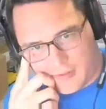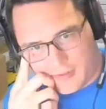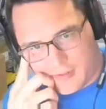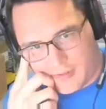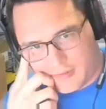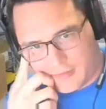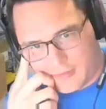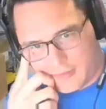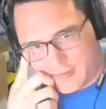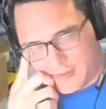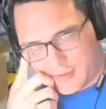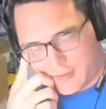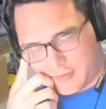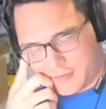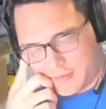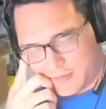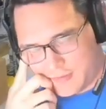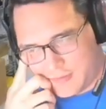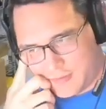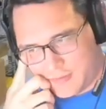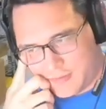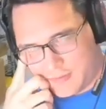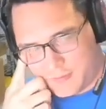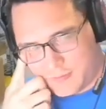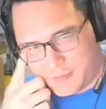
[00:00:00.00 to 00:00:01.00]
also actually
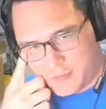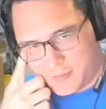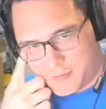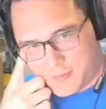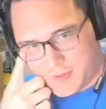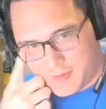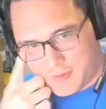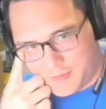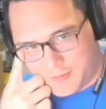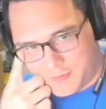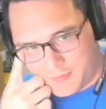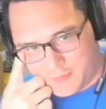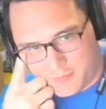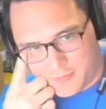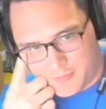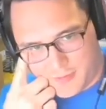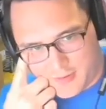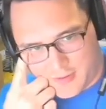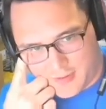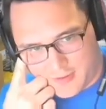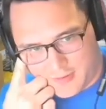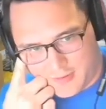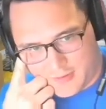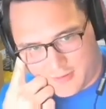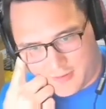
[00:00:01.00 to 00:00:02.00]
just you made me
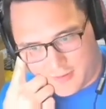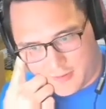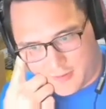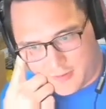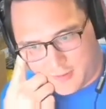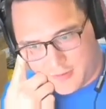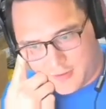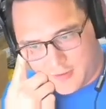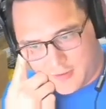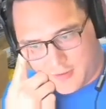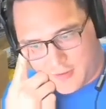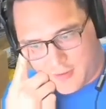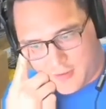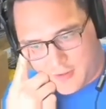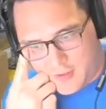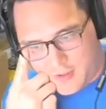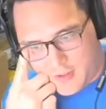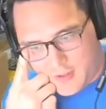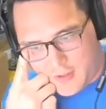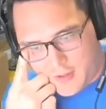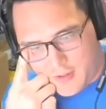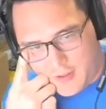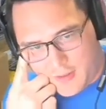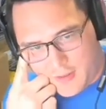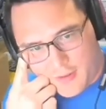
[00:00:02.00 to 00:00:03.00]
realize there.
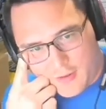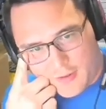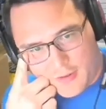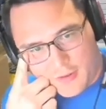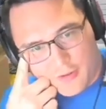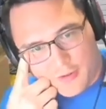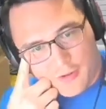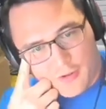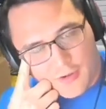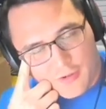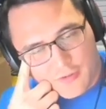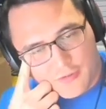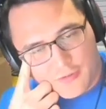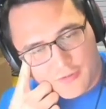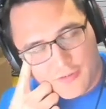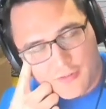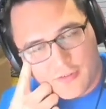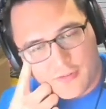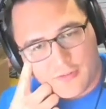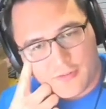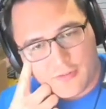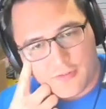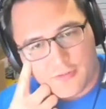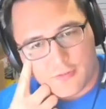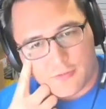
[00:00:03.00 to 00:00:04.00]
It could actually
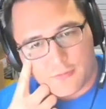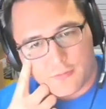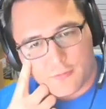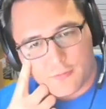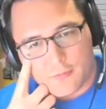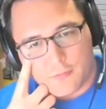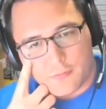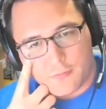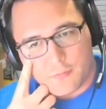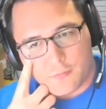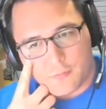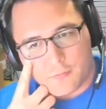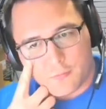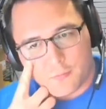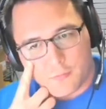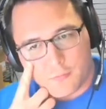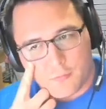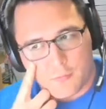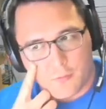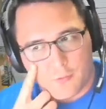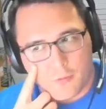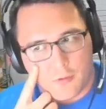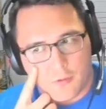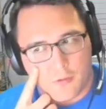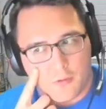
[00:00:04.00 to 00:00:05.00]
also
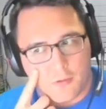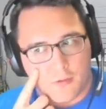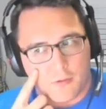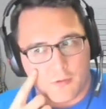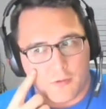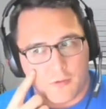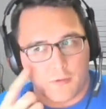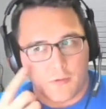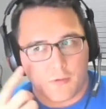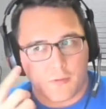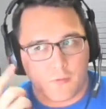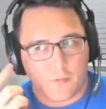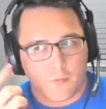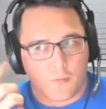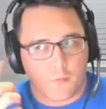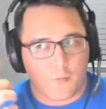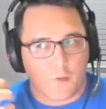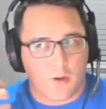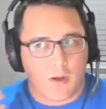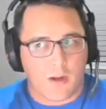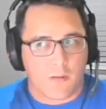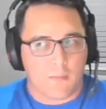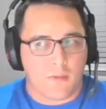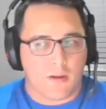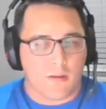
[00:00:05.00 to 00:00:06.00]

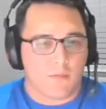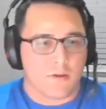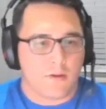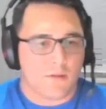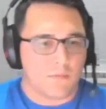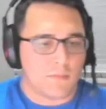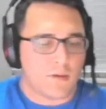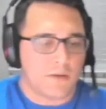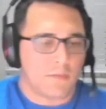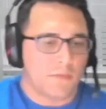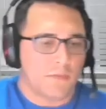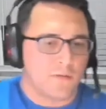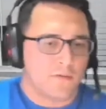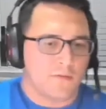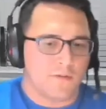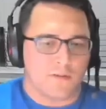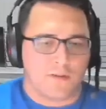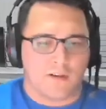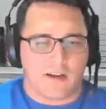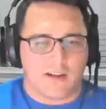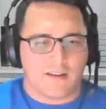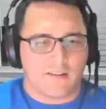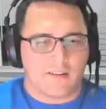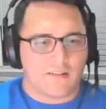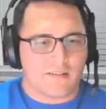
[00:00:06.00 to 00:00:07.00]
why maybe people feel
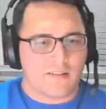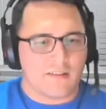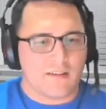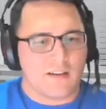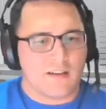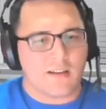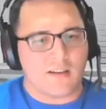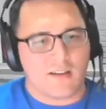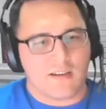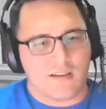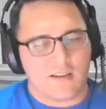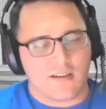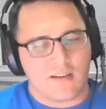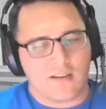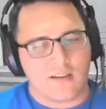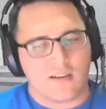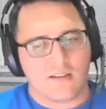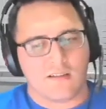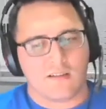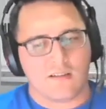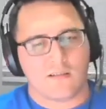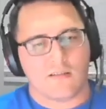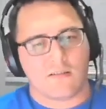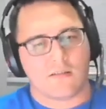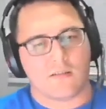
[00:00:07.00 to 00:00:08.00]
isolated in
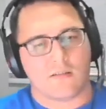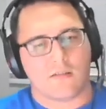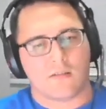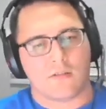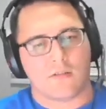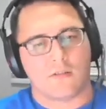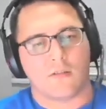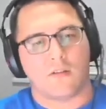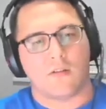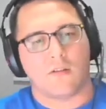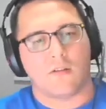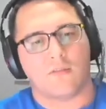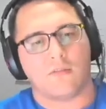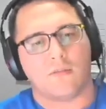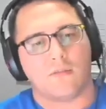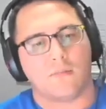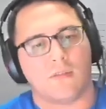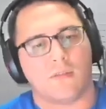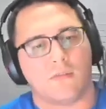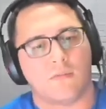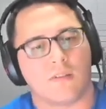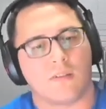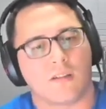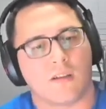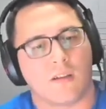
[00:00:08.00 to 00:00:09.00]
it could also
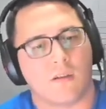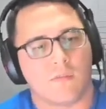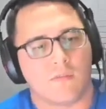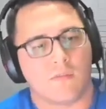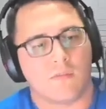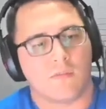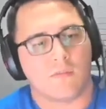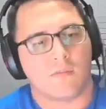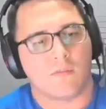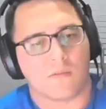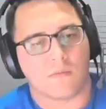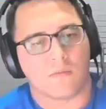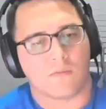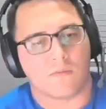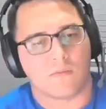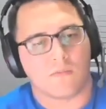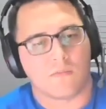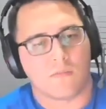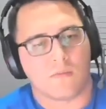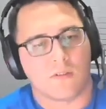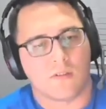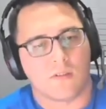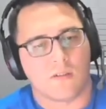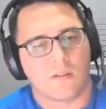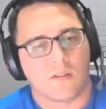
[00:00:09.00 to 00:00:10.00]
maybe come from
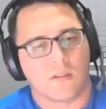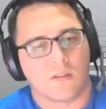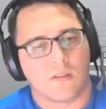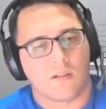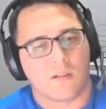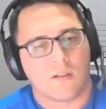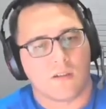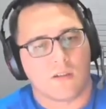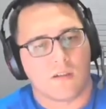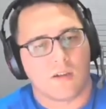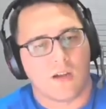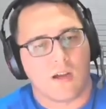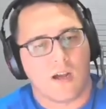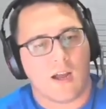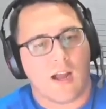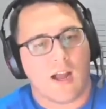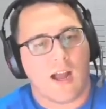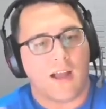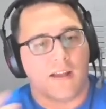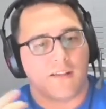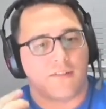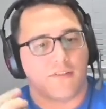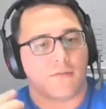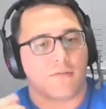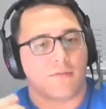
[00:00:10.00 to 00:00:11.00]

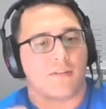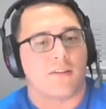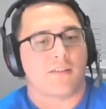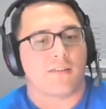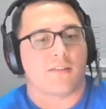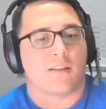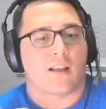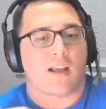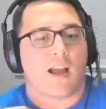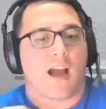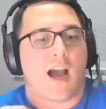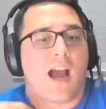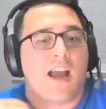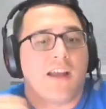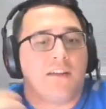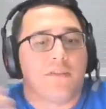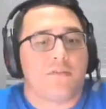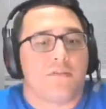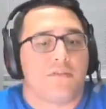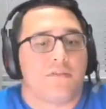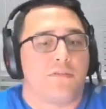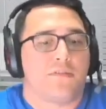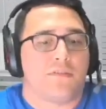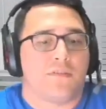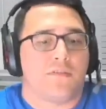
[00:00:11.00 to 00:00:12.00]
I just realized like I
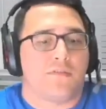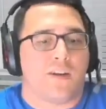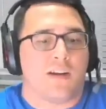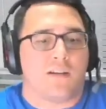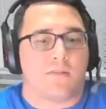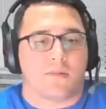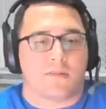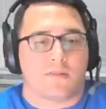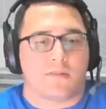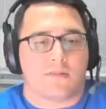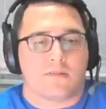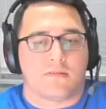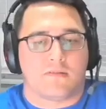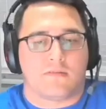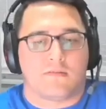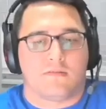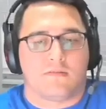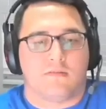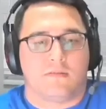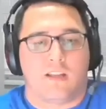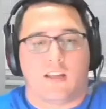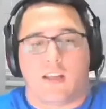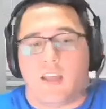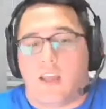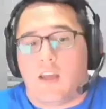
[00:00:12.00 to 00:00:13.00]
don't use environments
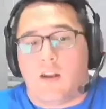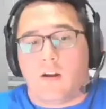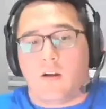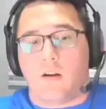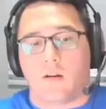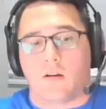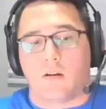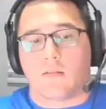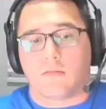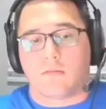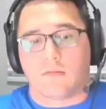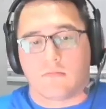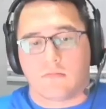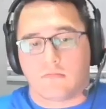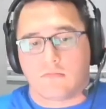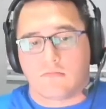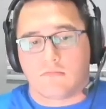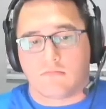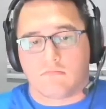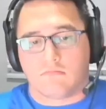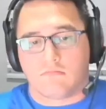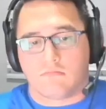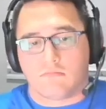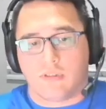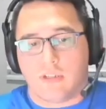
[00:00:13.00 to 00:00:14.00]
like at all.
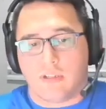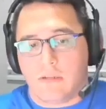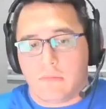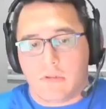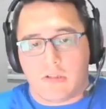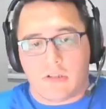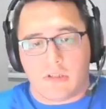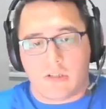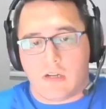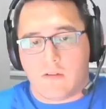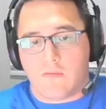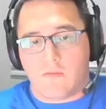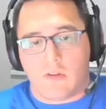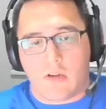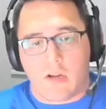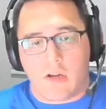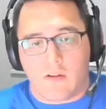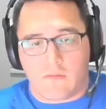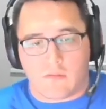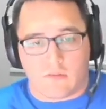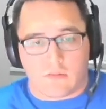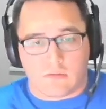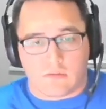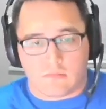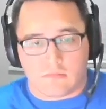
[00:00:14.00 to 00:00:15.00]
Pretty much never
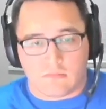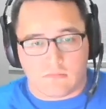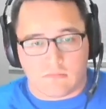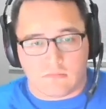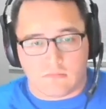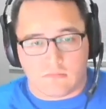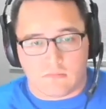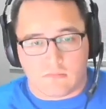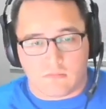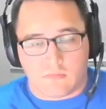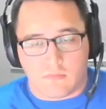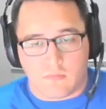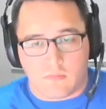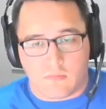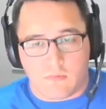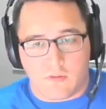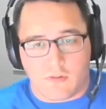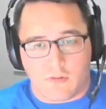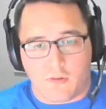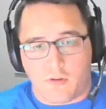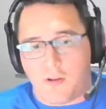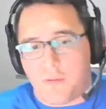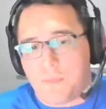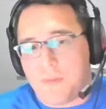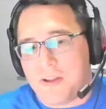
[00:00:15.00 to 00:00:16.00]
ever.
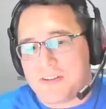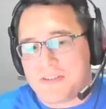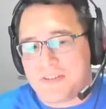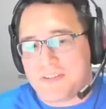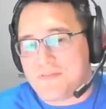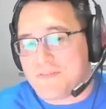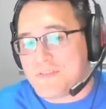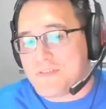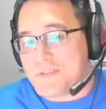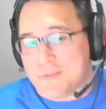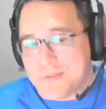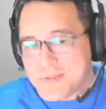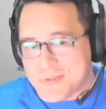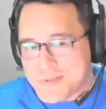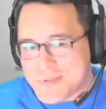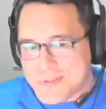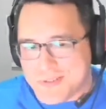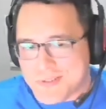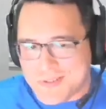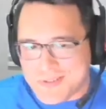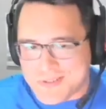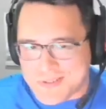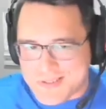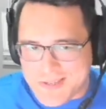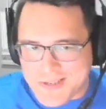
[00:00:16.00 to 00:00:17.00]
So imagine if you use it
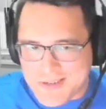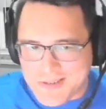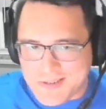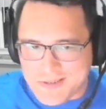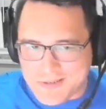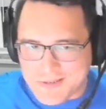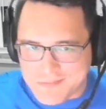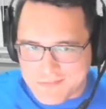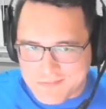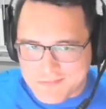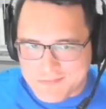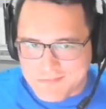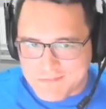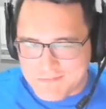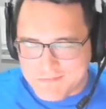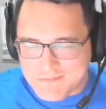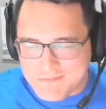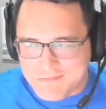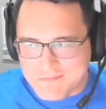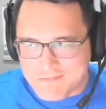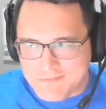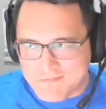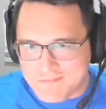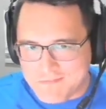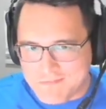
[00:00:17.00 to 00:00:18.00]
all the time.
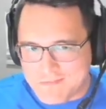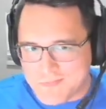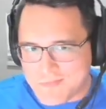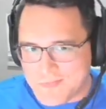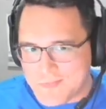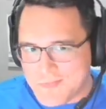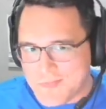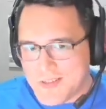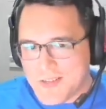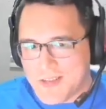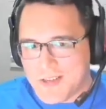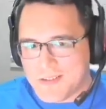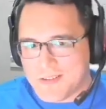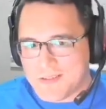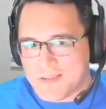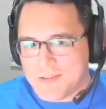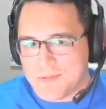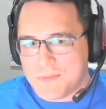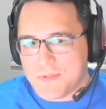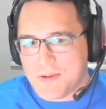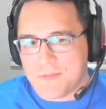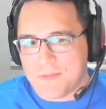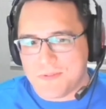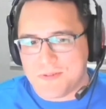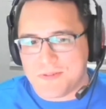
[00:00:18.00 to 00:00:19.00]
Yeah, you
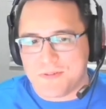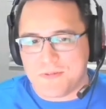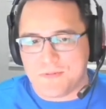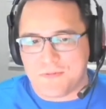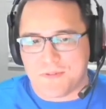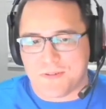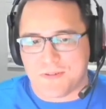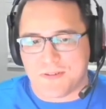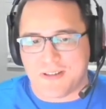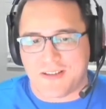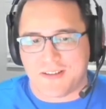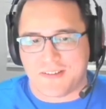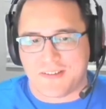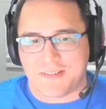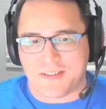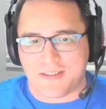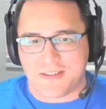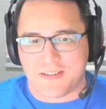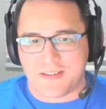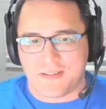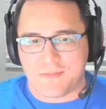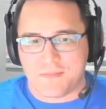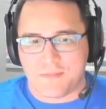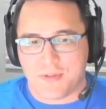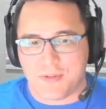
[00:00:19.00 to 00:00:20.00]
probably do feel
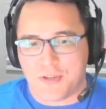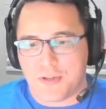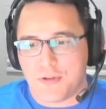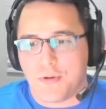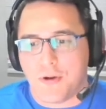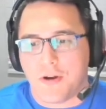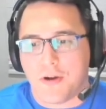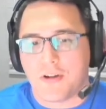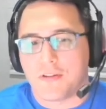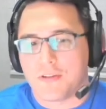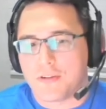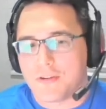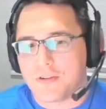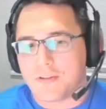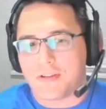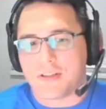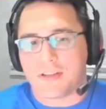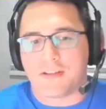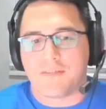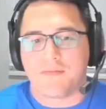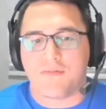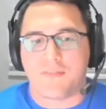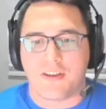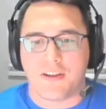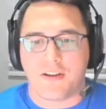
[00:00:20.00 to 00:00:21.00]
isolated. But you are literally
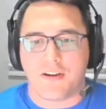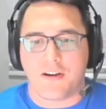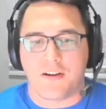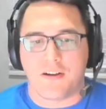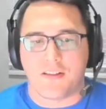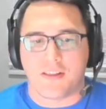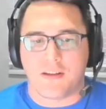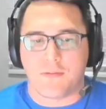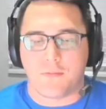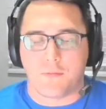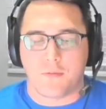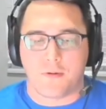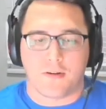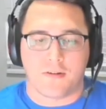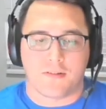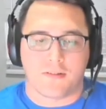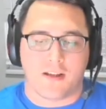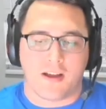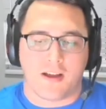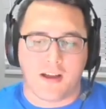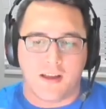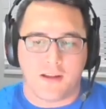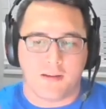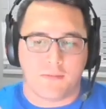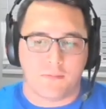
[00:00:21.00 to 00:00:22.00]
in VR then, whereas
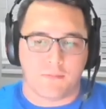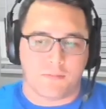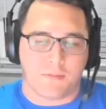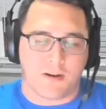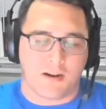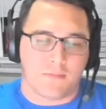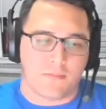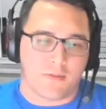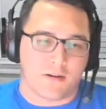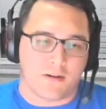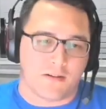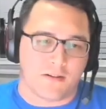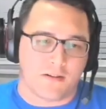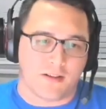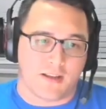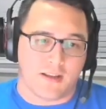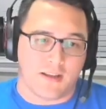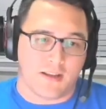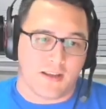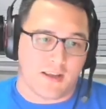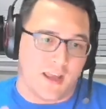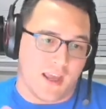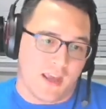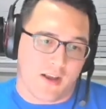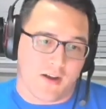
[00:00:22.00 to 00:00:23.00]
I'm
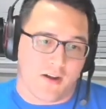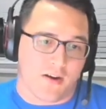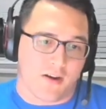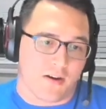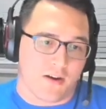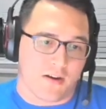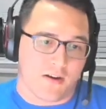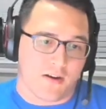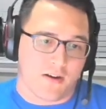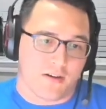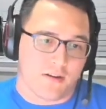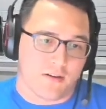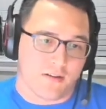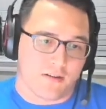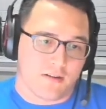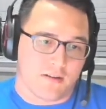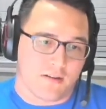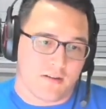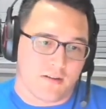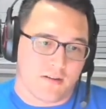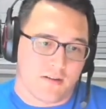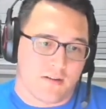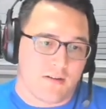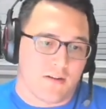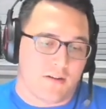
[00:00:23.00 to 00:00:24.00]
primarily AR
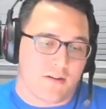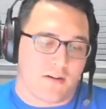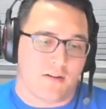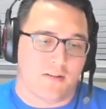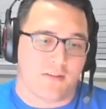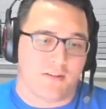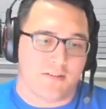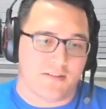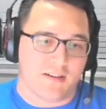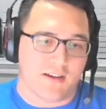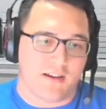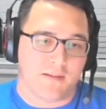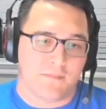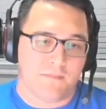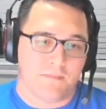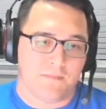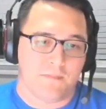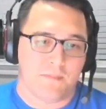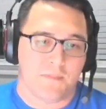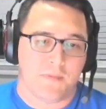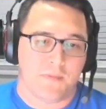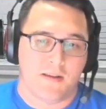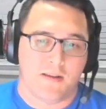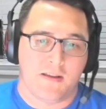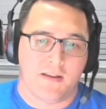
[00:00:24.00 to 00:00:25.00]
all the time.
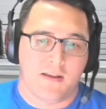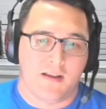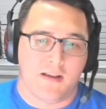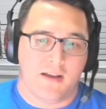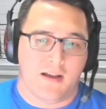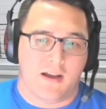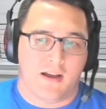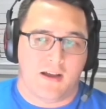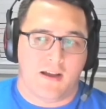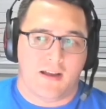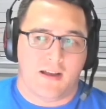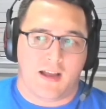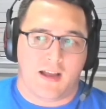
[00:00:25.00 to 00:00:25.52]
I